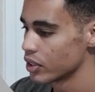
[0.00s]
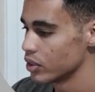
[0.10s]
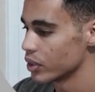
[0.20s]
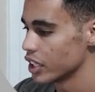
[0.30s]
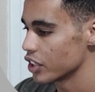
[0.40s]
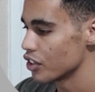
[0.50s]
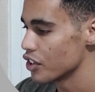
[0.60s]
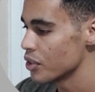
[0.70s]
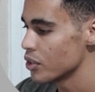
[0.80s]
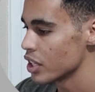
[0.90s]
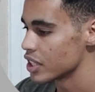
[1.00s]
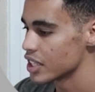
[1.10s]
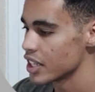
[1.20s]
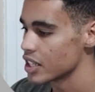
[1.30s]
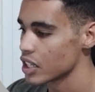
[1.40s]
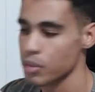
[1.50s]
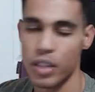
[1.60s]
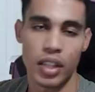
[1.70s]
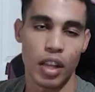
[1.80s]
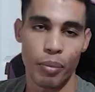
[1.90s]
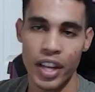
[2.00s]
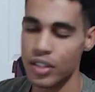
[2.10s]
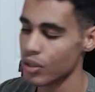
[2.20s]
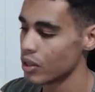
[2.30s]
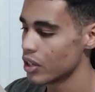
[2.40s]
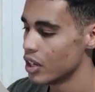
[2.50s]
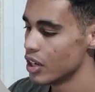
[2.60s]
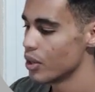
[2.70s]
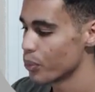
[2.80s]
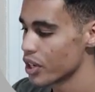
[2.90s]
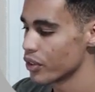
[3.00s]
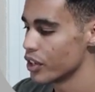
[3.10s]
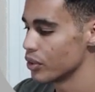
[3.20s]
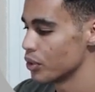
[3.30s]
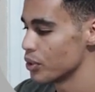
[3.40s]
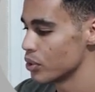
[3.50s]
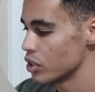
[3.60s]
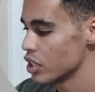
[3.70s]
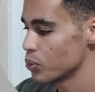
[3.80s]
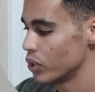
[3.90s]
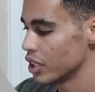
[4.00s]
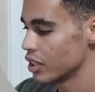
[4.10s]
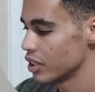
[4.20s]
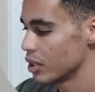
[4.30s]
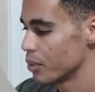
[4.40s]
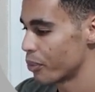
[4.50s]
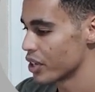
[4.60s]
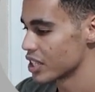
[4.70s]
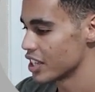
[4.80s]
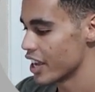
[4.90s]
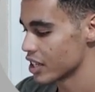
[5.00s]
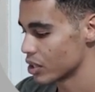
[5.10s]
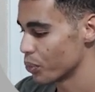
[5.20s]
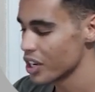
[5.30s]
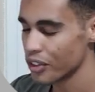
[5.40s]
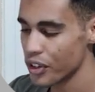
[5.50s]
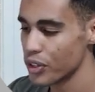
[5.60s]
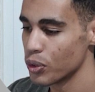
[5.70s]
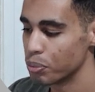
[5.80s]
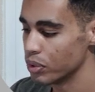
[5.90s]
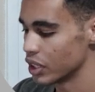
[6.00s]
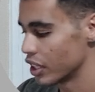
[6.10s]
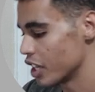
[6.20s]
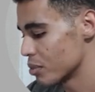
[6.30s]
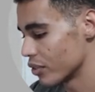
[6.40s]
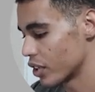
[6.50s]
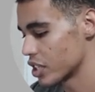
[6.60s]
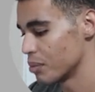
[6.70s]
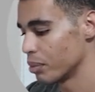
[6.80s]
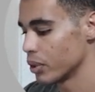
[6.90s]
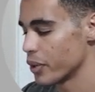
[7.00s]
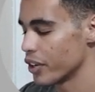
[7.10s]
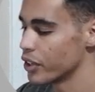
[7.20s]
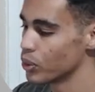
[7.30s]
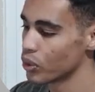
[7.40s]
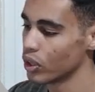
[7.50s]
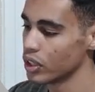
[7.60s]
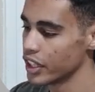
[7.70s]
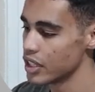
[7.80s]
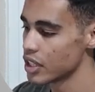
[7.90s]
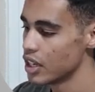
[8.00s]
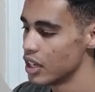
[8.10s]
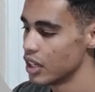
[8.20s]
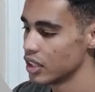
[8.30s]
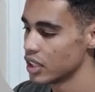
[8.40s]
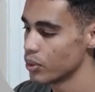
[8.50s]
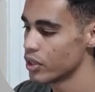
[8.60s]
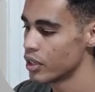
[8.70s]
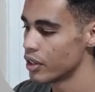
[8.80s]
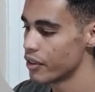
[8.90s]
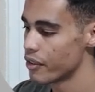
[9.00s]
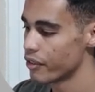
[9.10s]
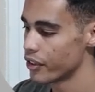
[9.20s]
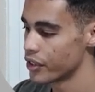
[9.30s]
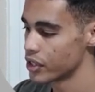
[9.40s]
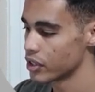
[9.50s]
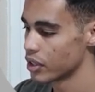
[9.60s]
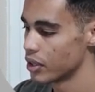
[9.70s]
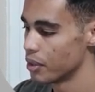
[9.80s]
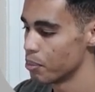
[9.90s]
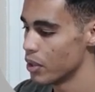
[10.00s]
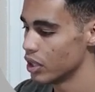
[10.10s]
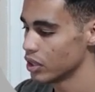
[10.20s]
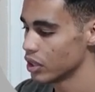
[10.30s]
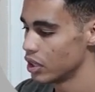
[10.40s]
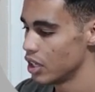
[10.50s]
You click on new, it says expert advisor. We are going to use this one. Press next. We are going to put a name. So for example, we are going to call this our first bot.